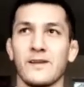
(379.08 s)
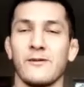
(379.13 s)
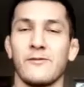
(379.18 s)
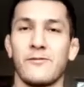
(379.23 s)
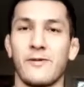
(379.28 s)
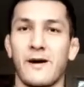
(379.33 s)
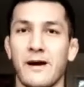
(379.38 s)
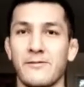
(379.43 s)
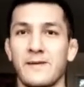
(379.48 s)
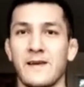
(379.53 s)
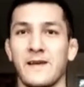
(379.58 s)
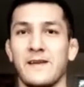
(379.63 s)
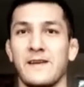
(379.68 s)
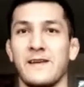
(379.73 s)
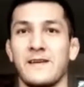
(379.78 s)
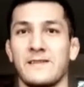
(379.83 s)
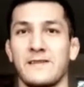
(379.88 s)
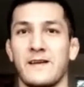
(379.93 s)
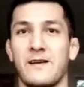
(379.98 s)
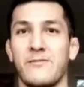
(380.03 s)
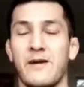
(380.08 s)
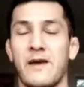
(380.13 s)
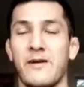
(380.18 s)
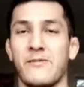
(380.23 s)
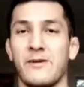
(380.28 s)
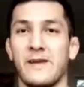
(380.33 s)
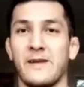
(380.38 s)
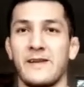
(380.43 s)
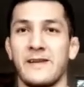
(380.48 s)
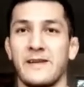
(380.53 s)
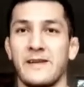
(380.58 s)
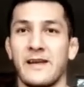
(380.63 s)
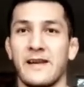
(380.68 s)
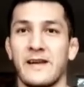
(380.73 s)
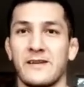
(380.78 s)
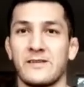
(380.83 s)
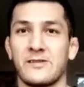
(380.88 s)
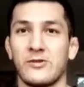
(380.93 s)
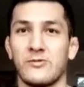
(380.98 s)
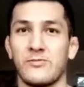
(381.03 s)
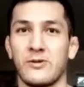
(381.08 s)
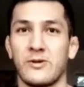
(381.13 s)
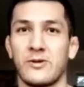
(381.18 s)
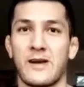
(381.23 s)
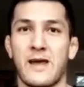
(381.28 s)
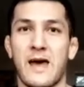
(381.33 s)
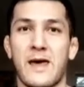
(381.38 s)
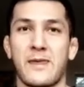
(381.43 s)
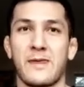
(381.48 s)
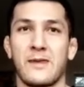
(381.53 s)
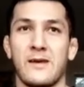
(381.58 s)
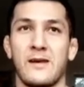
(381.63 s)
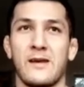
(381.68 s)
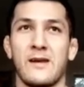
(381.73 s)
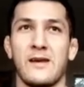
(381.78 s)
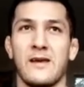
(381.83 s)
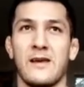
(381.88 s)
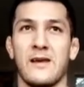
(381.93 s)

5, 10 years ago, maybe you did get a super good athlete.